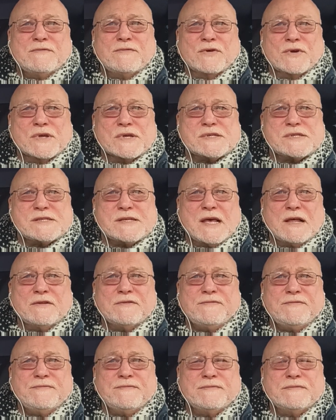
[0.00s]
for
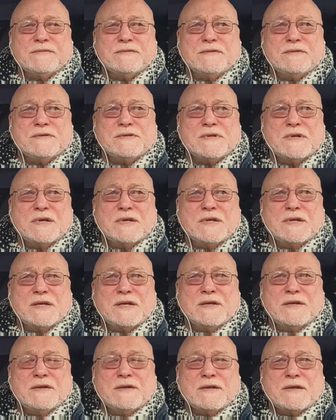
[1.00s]
yourself
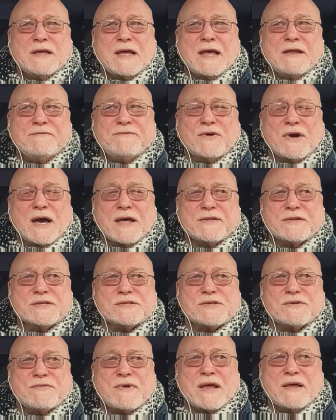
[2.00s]
and for
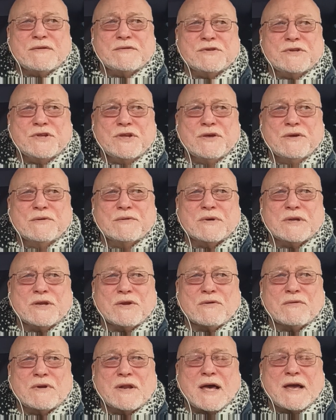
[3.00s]
others around you in
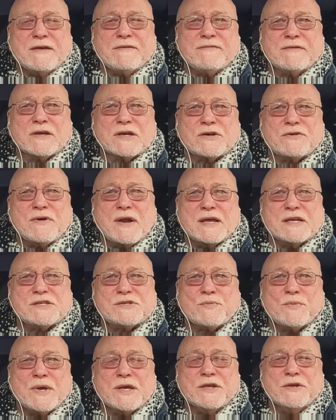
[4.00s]
your life in
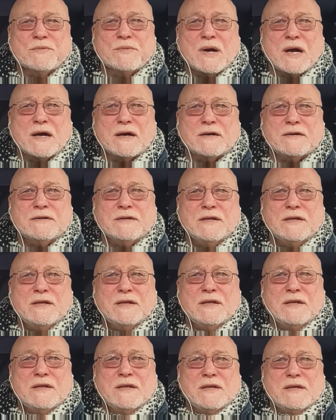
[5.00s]
Christ where you are.
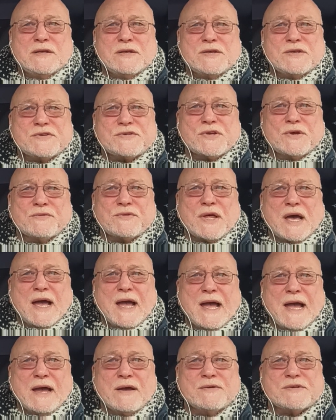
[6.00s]
So the
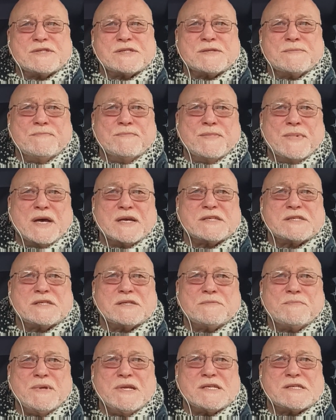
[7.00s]
house
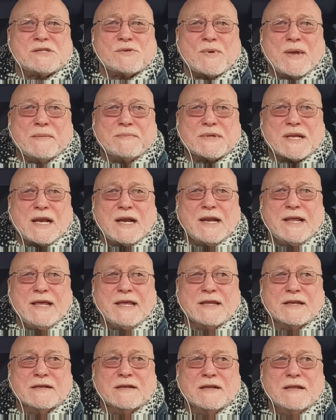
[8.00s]
must be swept
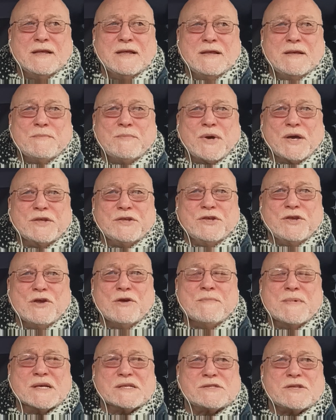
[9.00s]
clean. But
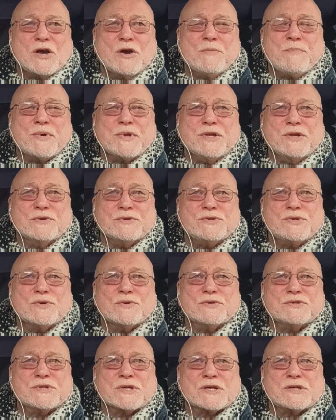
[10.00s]
you must open your
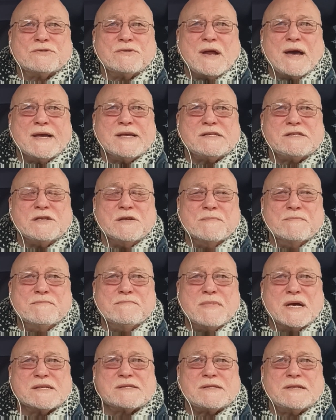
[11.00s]
door to Christ. You
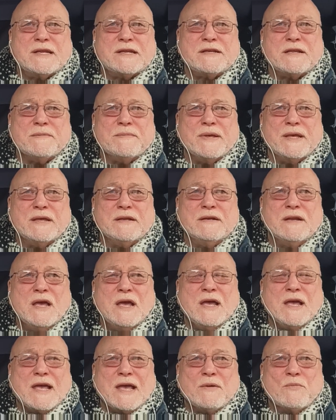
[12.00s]
must let him in.
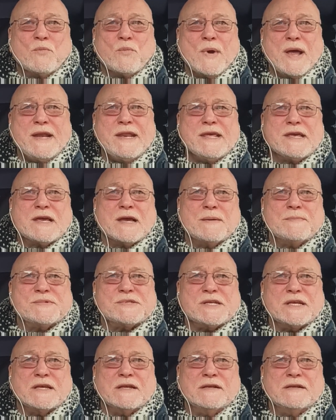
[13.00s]
And when he
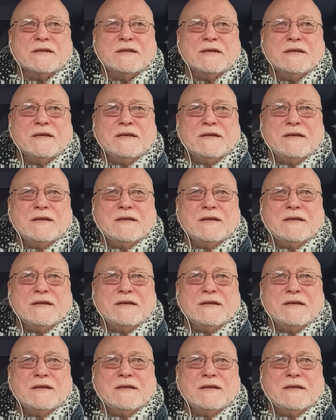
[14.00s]
comes in,